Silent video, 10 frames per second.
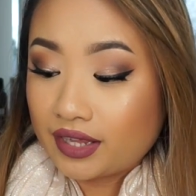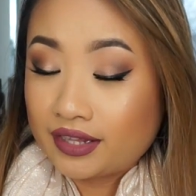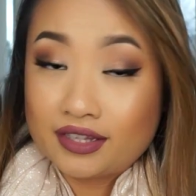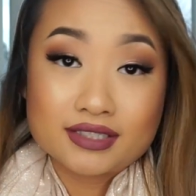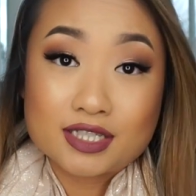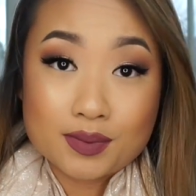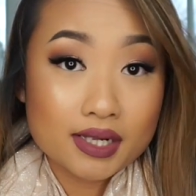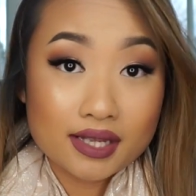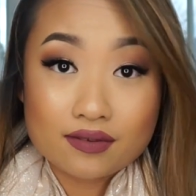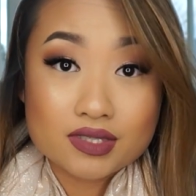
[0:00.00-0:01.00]
This has been a
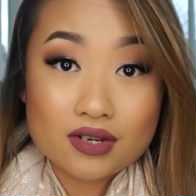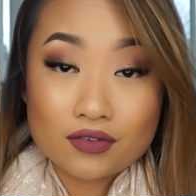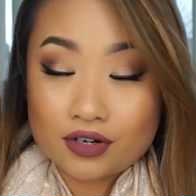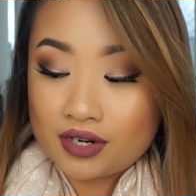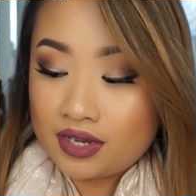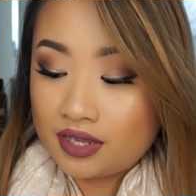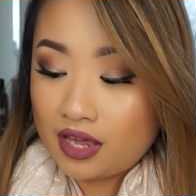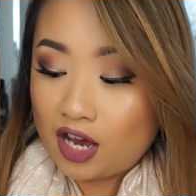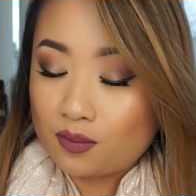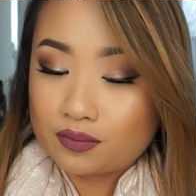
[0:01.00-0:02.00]
lifesaver. It
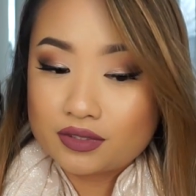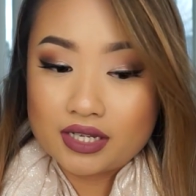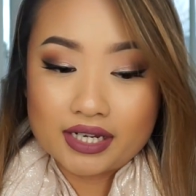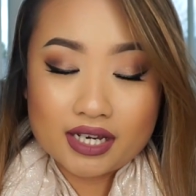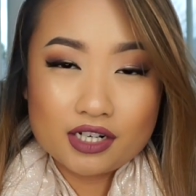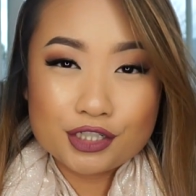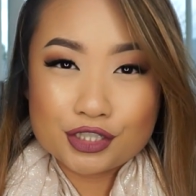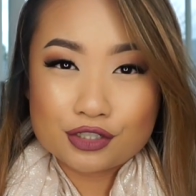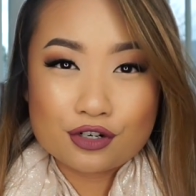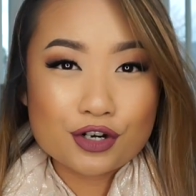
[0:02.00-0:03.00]
helped like kind of
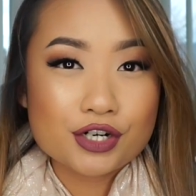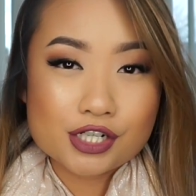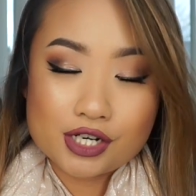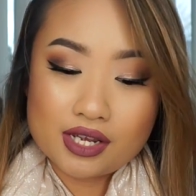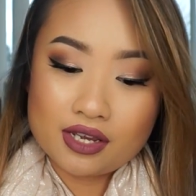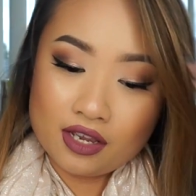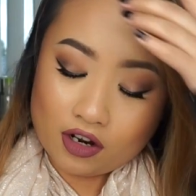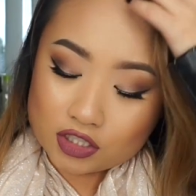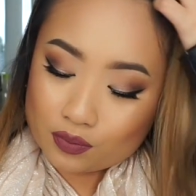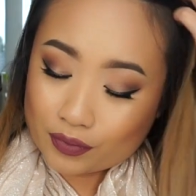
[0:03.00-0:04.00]
just nourish it and
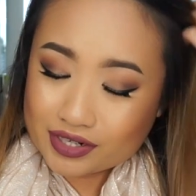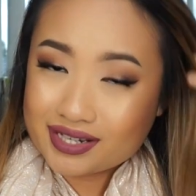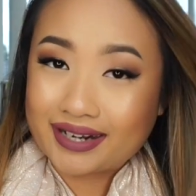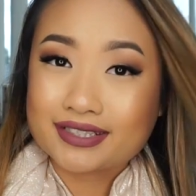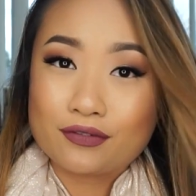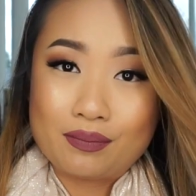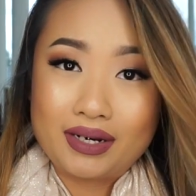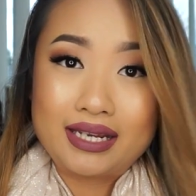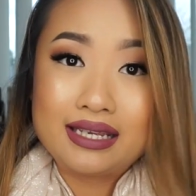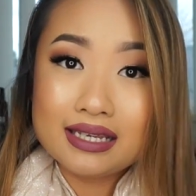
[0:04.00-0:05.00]
also protect it from
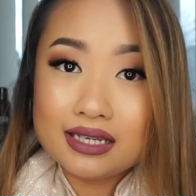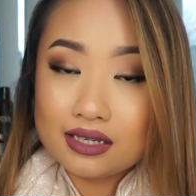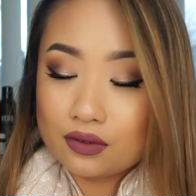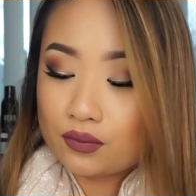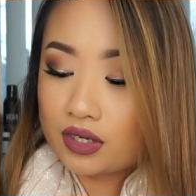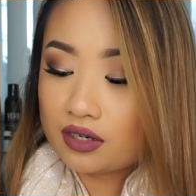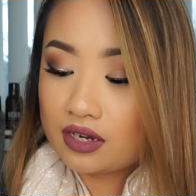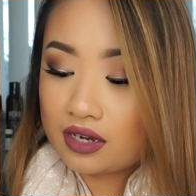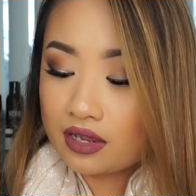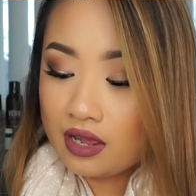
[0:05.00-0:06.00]
any heat and
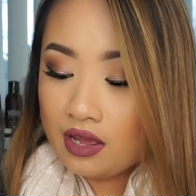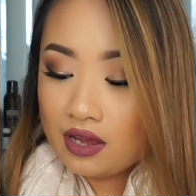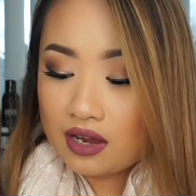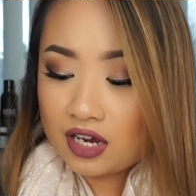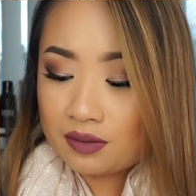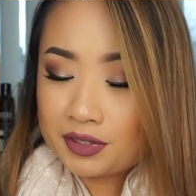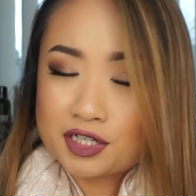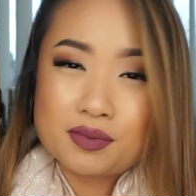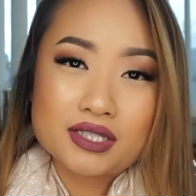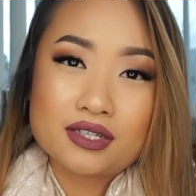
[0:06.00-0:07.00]
whatnot. It
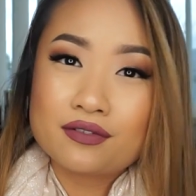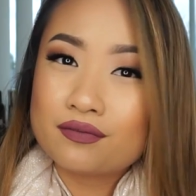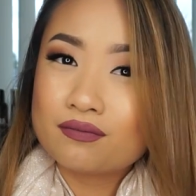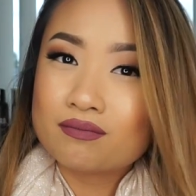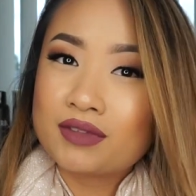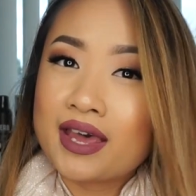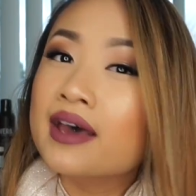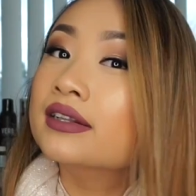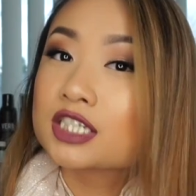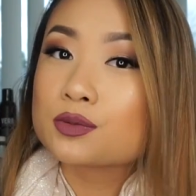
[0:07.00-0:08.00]
just makes it, the
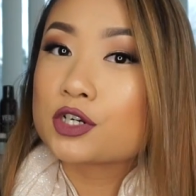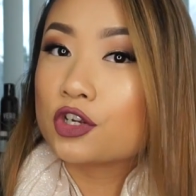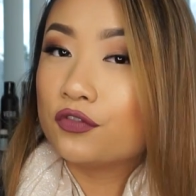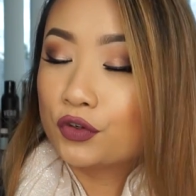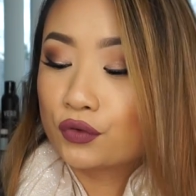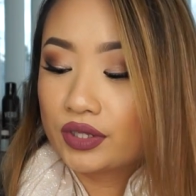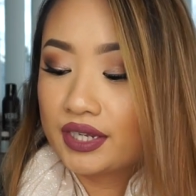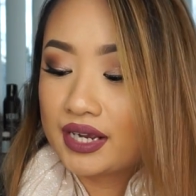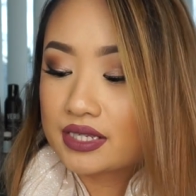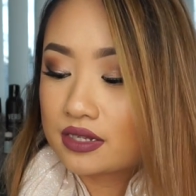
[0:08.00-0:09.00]
ends especially, feel really
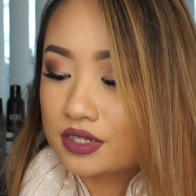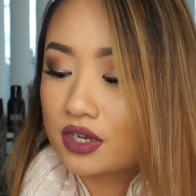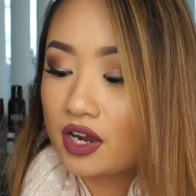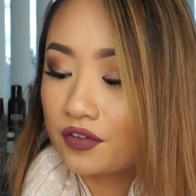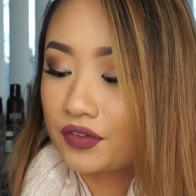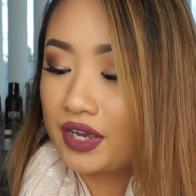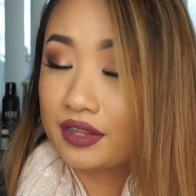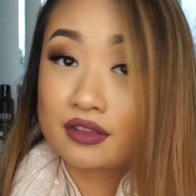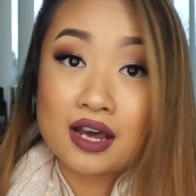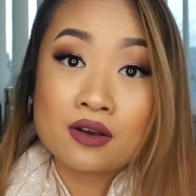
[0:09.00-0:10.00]
nice and soft,
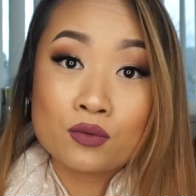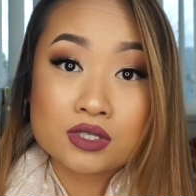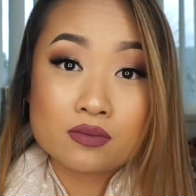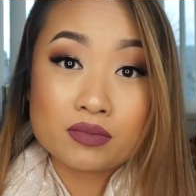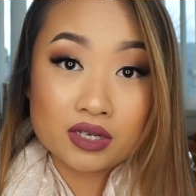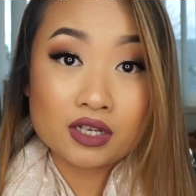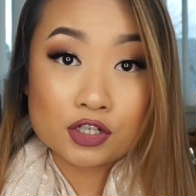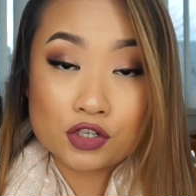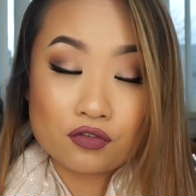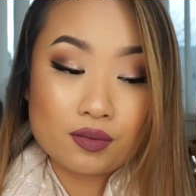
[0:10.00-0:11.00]
and that was a big
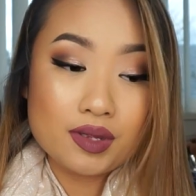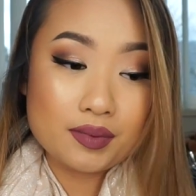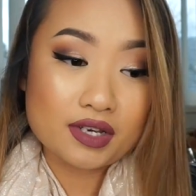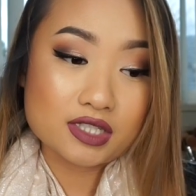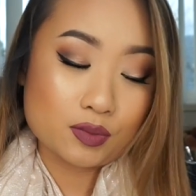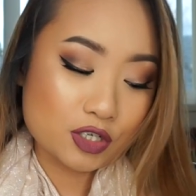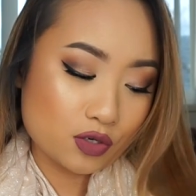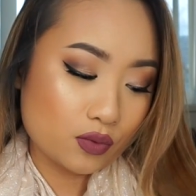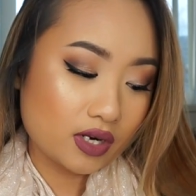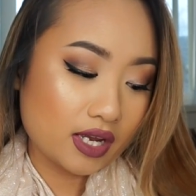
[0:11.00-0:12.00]
issue for me because
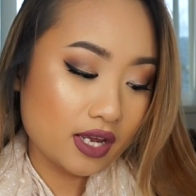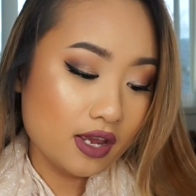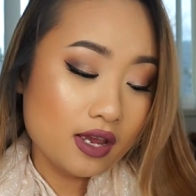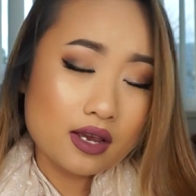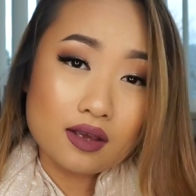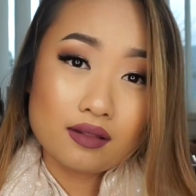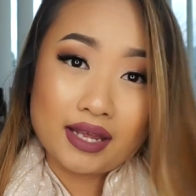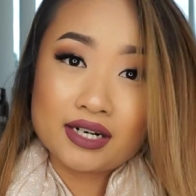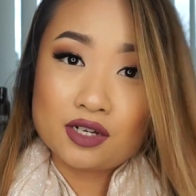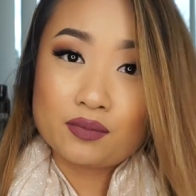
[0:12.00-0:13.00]
especially when I
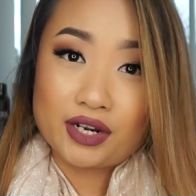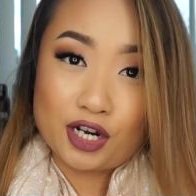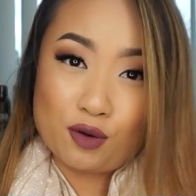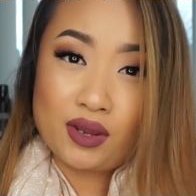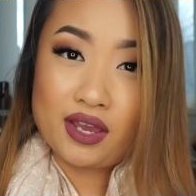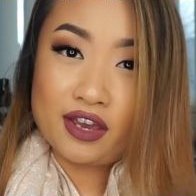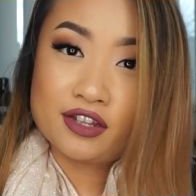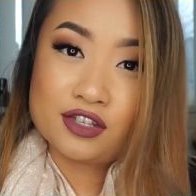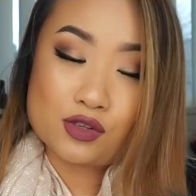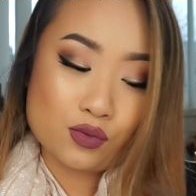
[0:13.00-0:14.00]
lightened up my hair, my
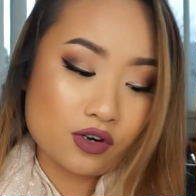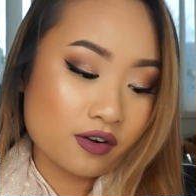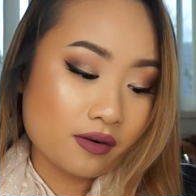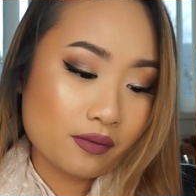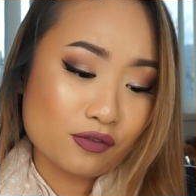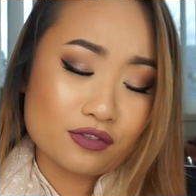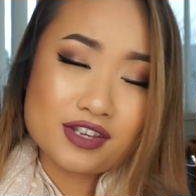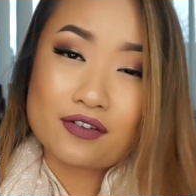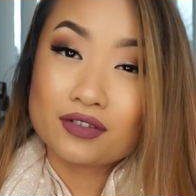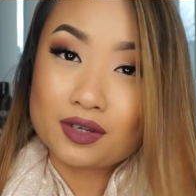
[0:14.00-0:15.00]
ends were
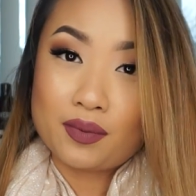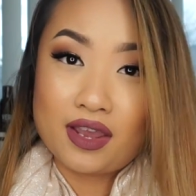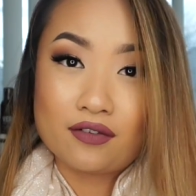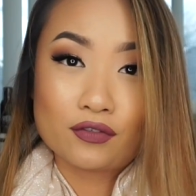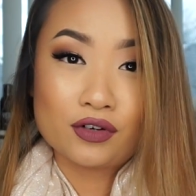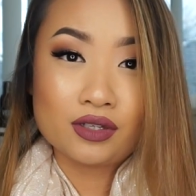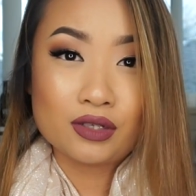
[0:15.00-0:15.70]
definitely paying for it.